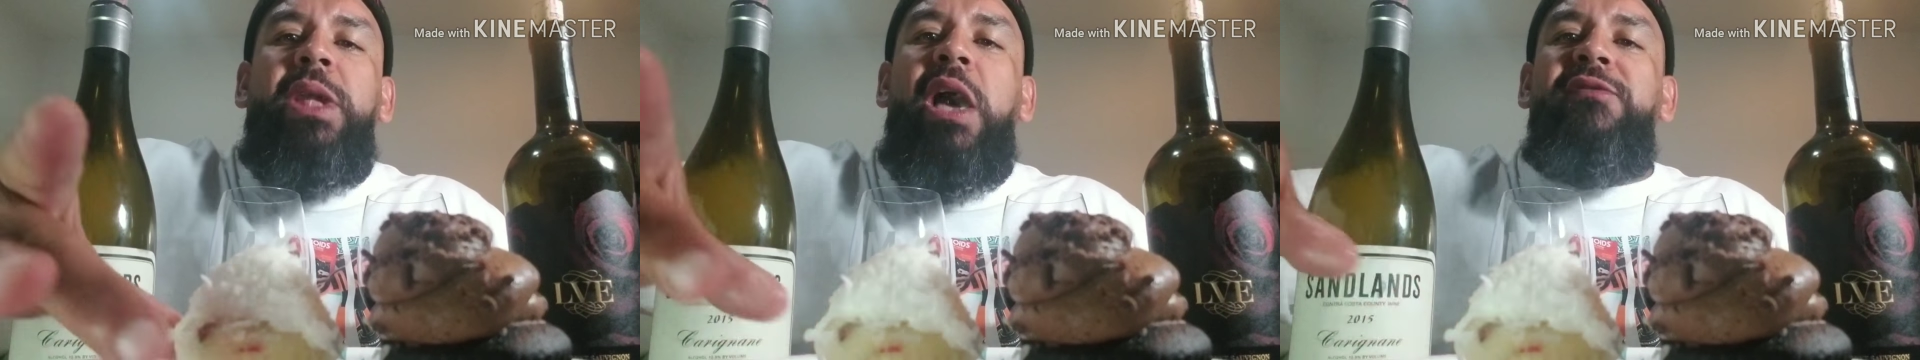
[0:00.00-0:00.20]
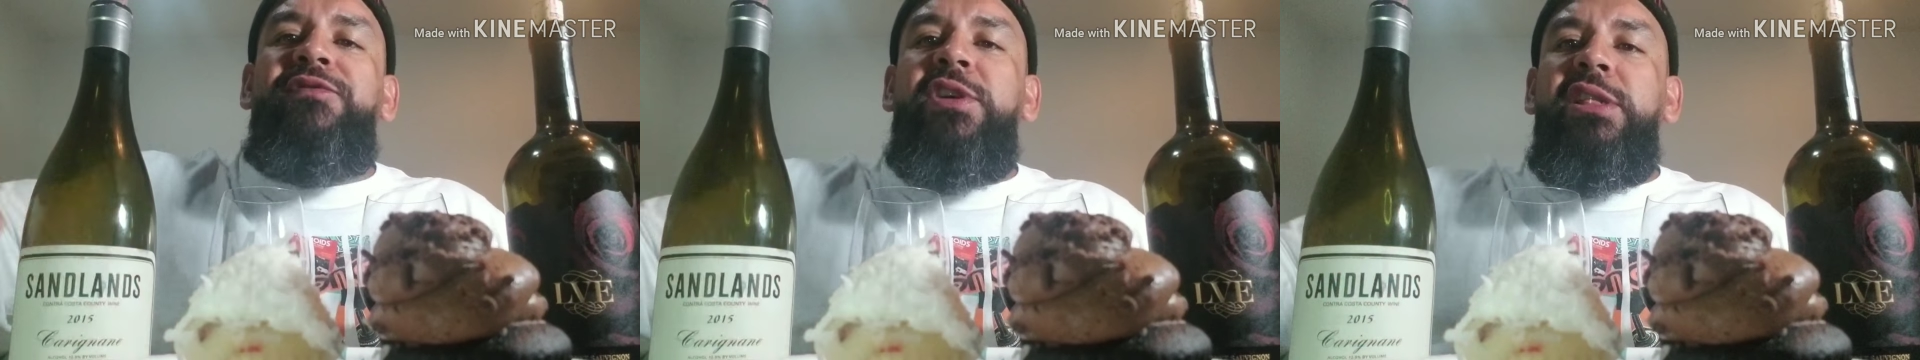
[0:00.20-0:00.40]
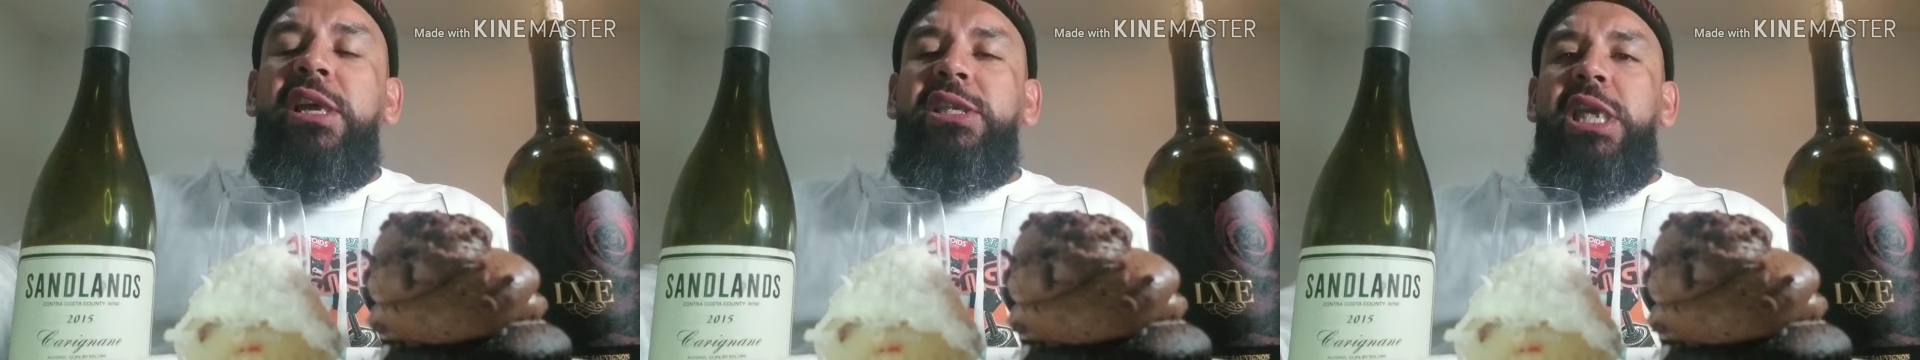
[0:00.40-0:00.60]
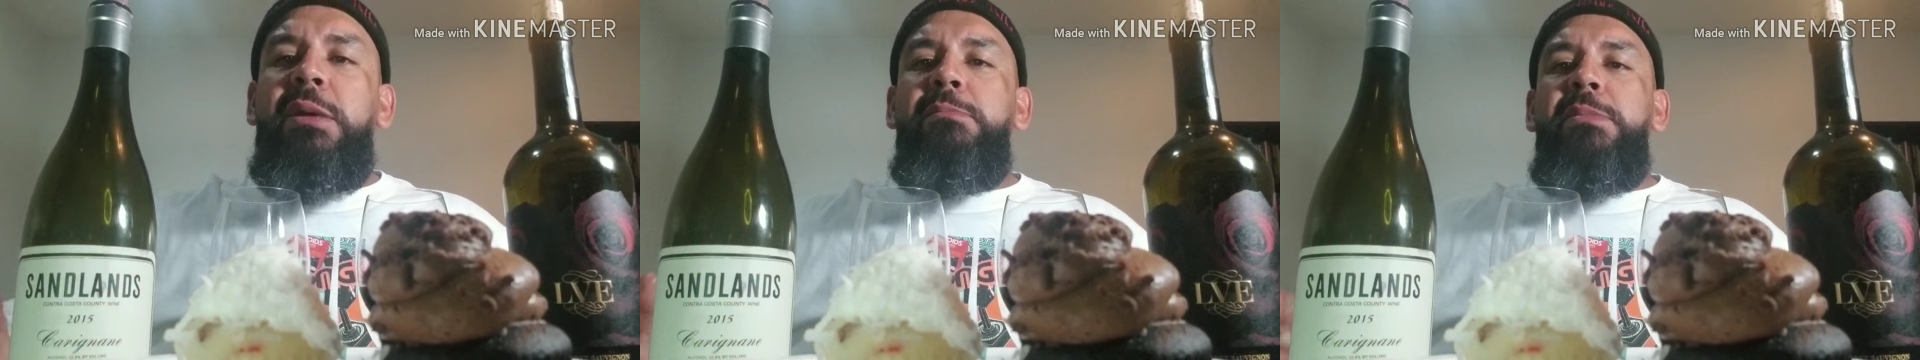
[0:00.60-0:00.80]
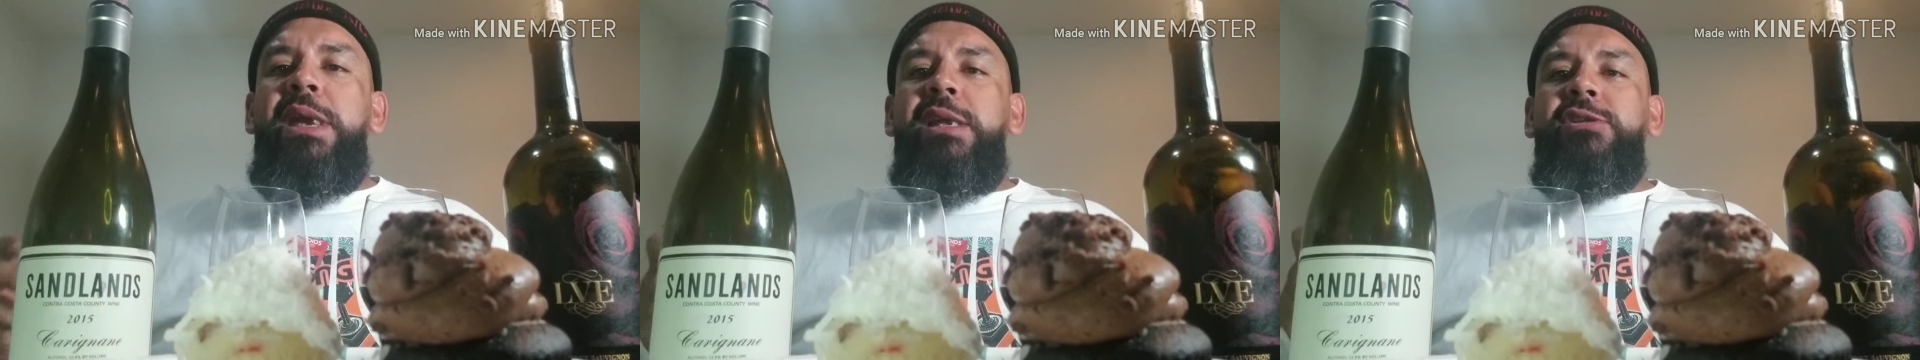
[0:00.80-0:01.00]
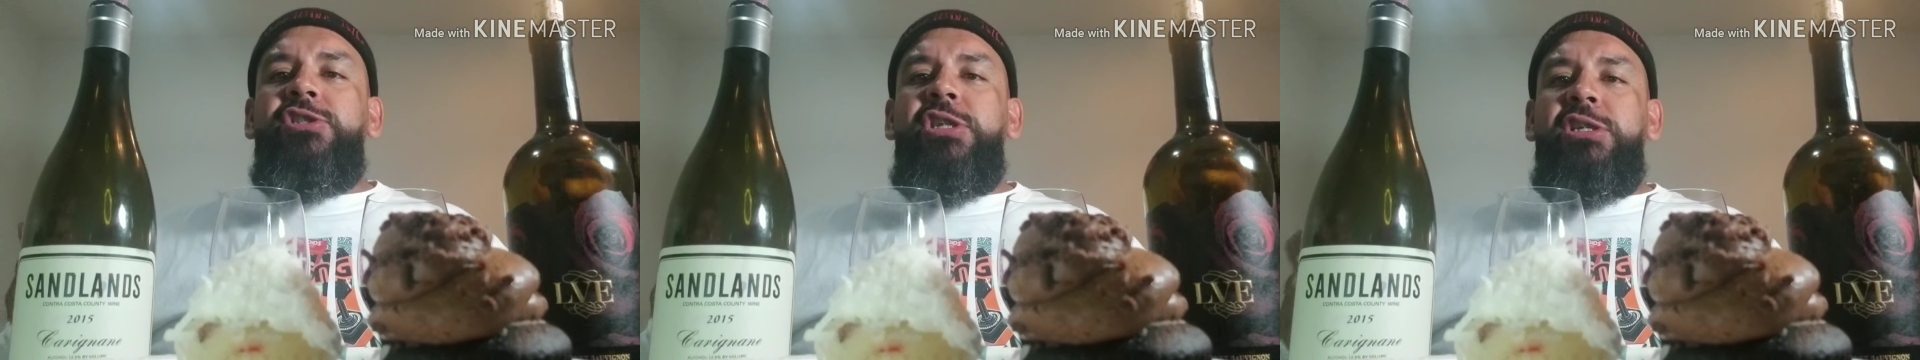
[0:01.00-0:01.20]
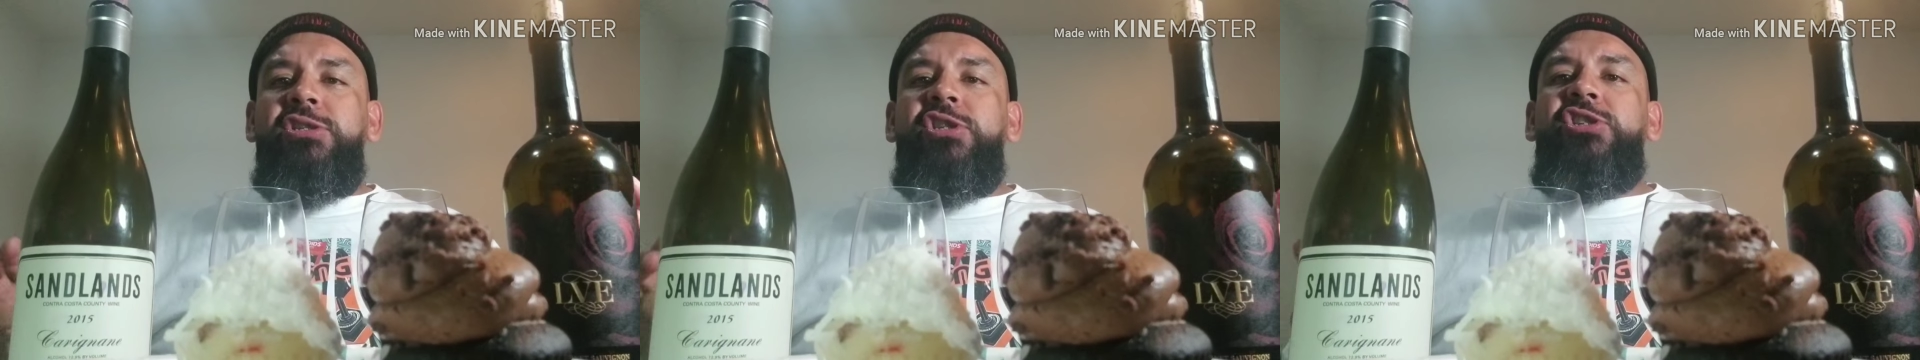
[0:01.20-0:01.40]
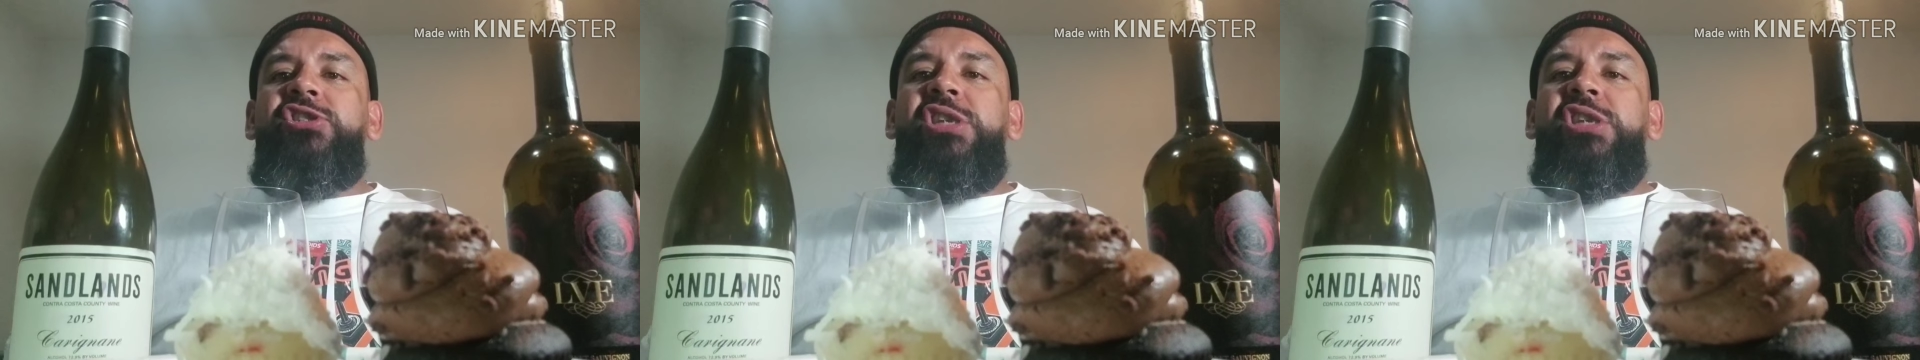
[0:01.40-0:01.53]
I feel like that man sings the